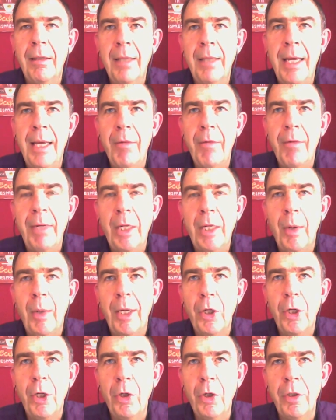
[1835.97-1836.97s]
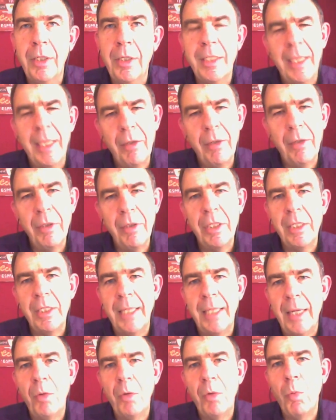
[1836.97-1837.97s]
they're really quite good because they
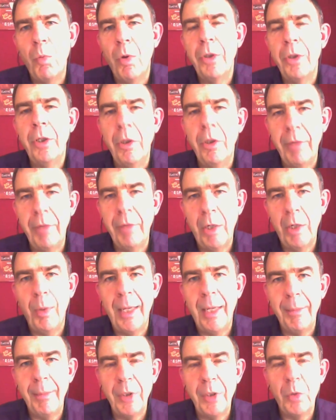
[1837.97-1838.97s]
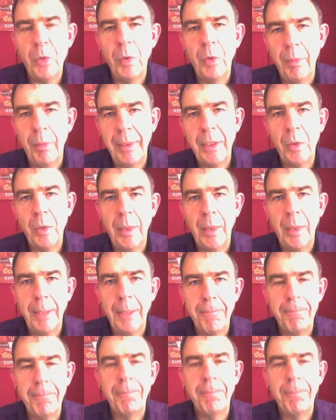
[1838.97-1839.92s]
understand what your requirements will be as well.